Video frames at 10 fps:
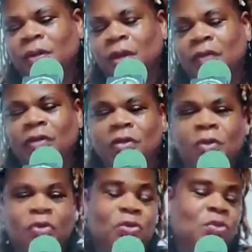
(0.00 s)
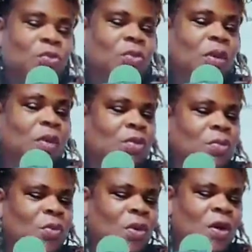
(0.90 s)
get to know you a little
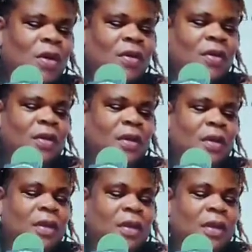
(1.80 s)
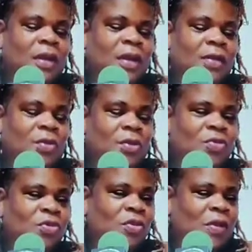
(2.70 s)
more. And in order
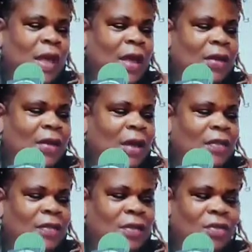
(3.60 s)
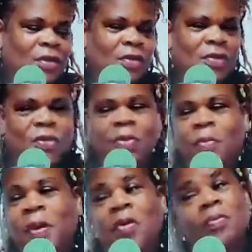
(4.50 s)
to do that, I think you need to know
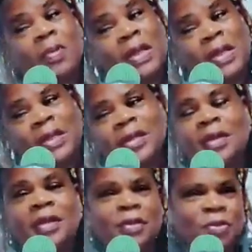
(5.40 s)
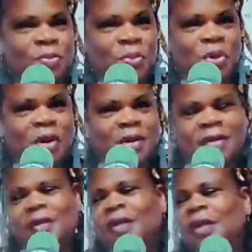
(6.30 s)
about me a little more.
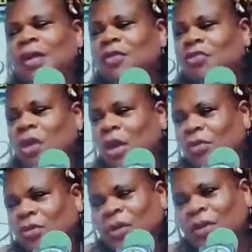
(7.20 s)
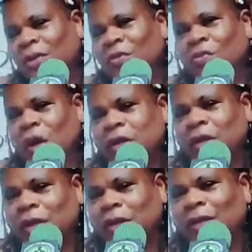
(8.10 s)
Chakra
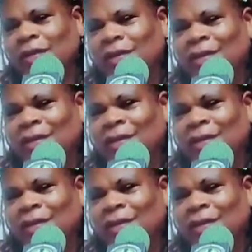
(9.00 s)
Wanda.